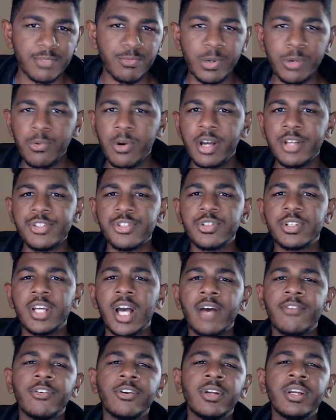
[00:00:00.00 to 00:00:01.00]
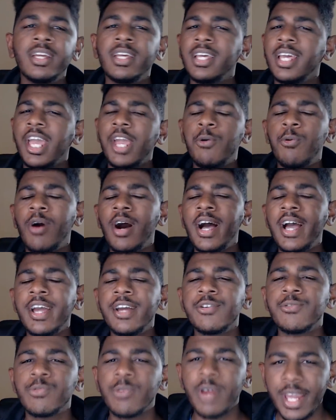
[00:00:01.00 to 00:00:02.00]
We want to cover a
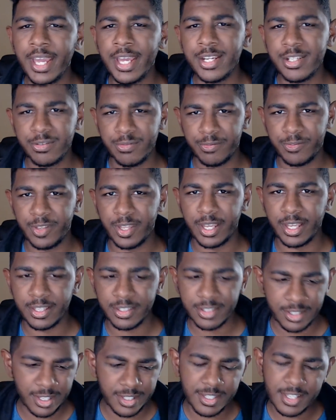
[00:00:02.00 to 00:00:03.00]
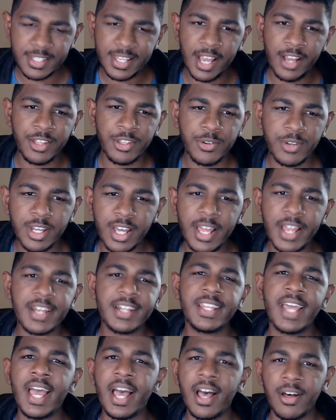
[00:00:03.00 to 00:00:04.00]
wide range of things. This is how you cut
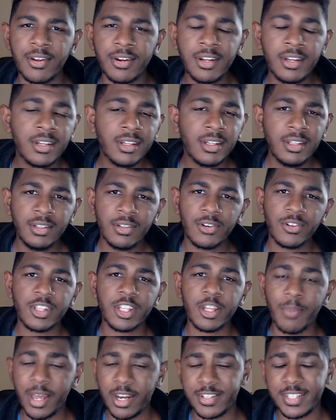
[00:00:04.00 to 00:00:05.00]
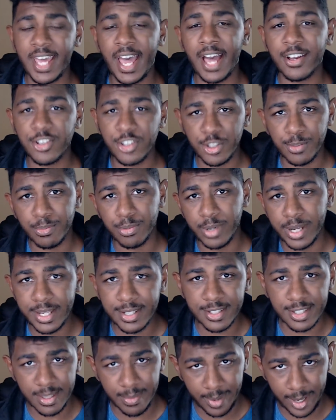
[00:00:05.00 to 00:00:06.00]
down on the amount of tackle you
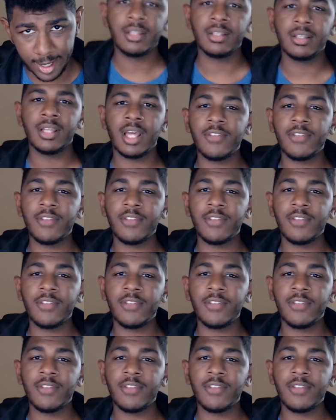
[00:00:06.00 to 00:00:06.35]
bring to the bank.